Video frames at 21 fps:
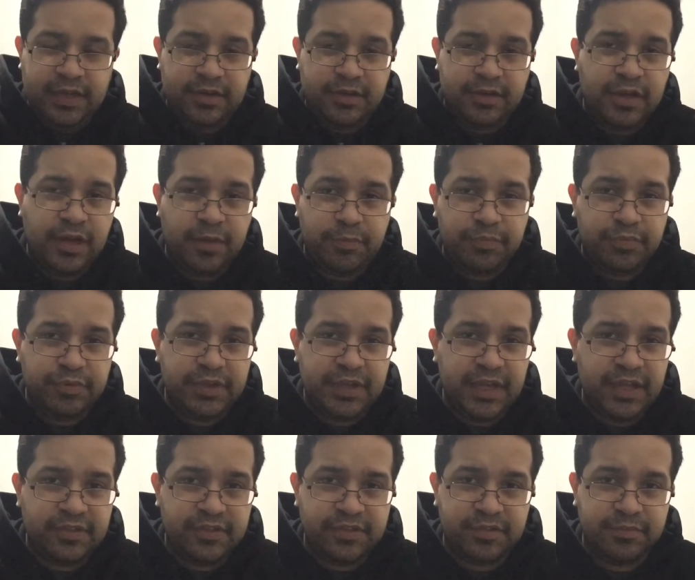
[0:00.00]

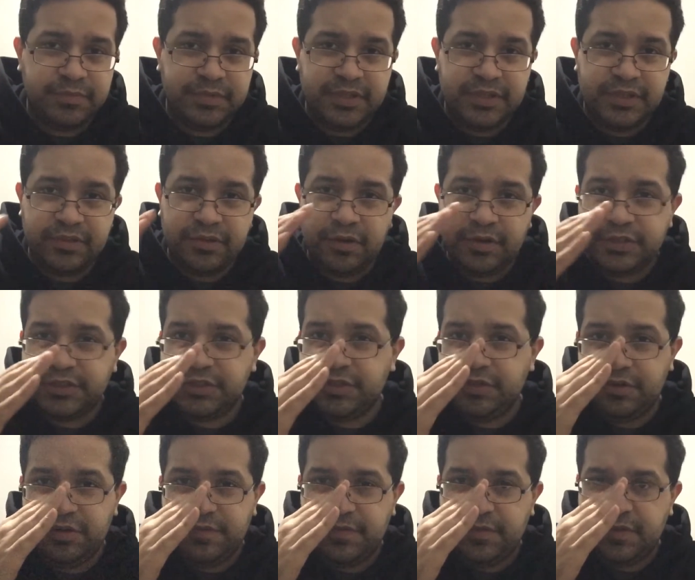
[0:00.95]
incomprehensibly large
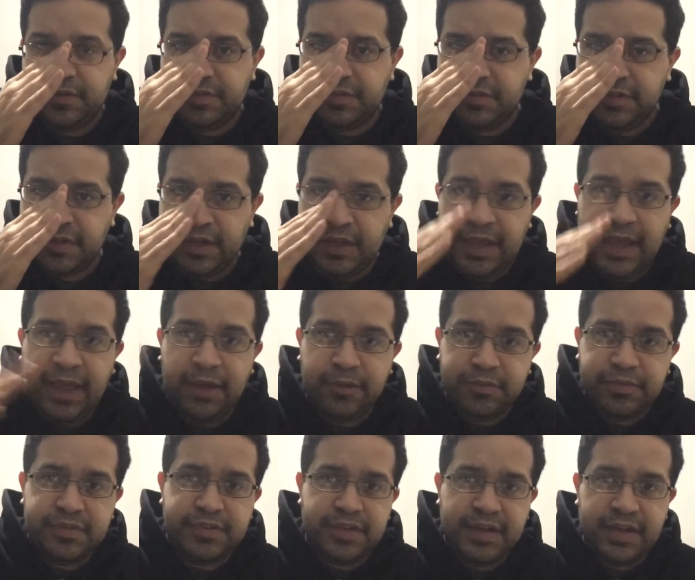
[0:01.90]
universe
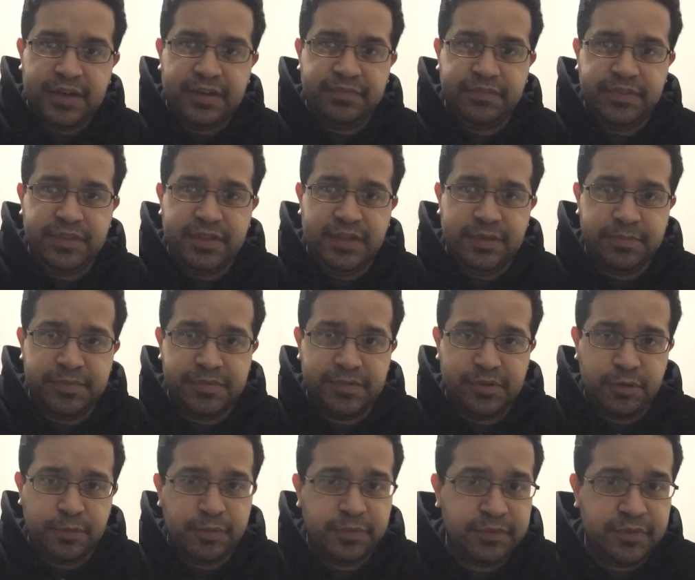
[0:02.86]
outside of the
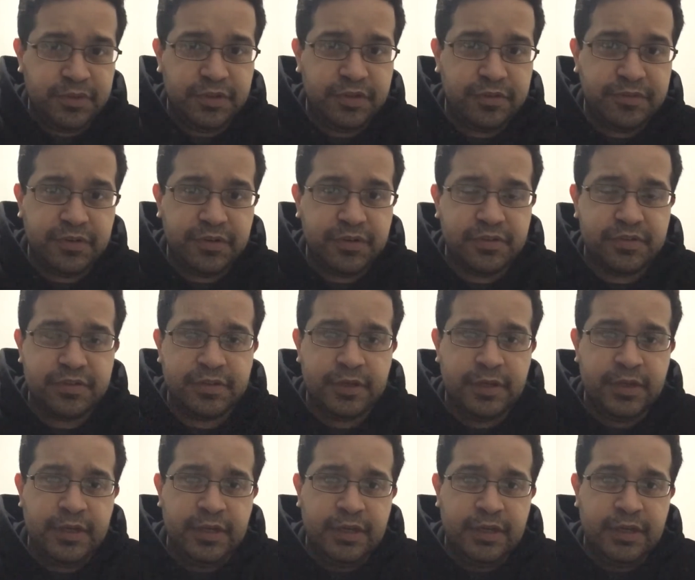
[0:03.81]
observable universe